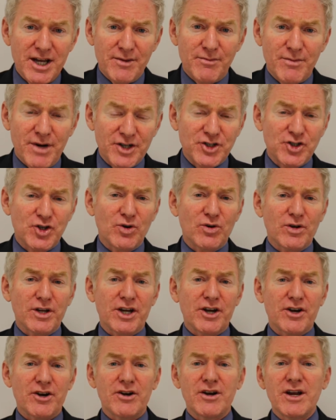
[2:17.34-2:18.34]
much
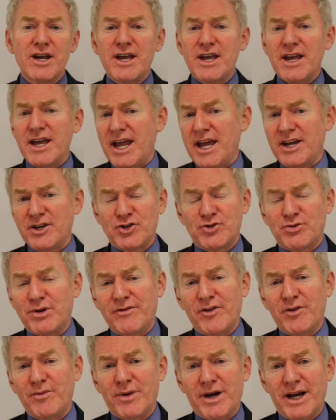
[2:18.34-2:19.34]
earlier and
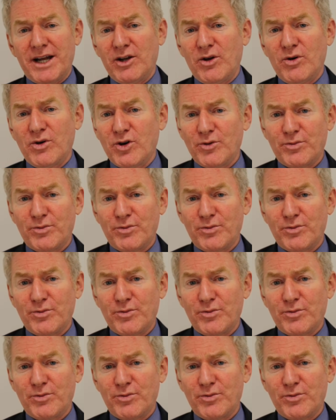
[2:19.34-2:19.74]
driven by local